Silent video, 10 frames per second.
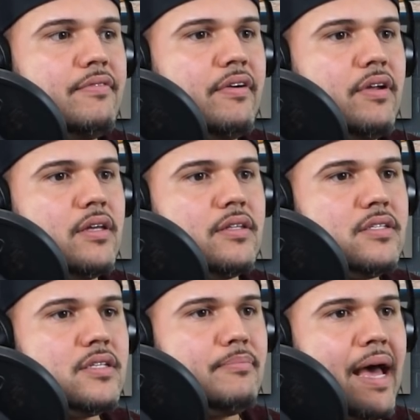
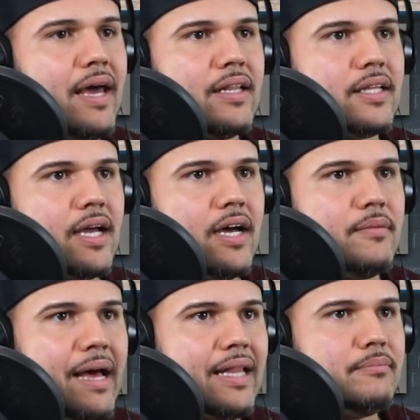This is a ballad,
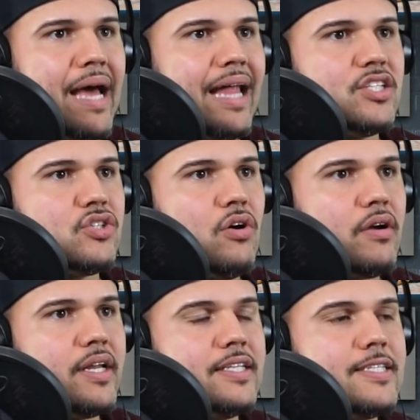guy, ballad
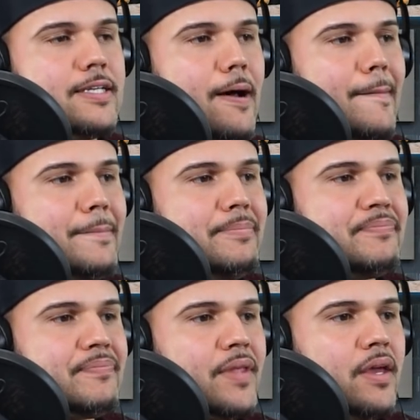song, and it's a
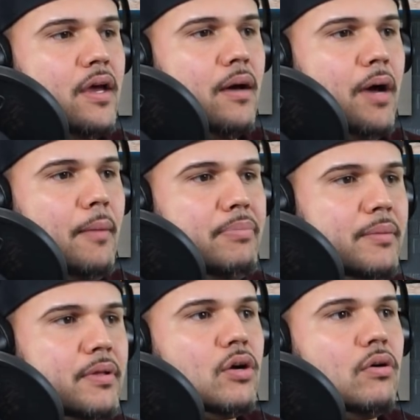
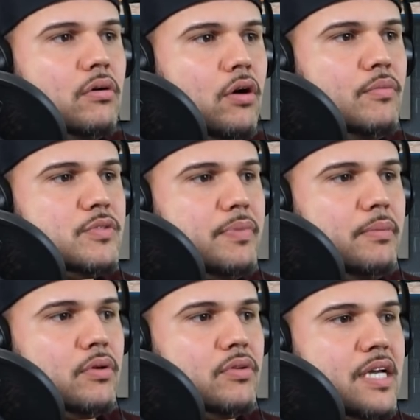biblical, almost
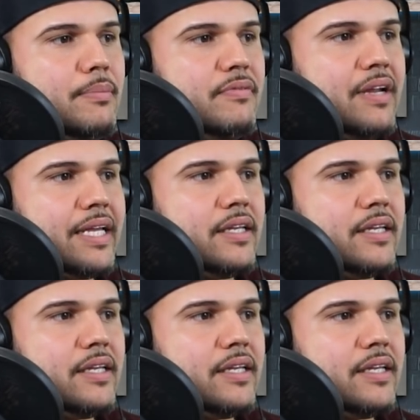biblical type of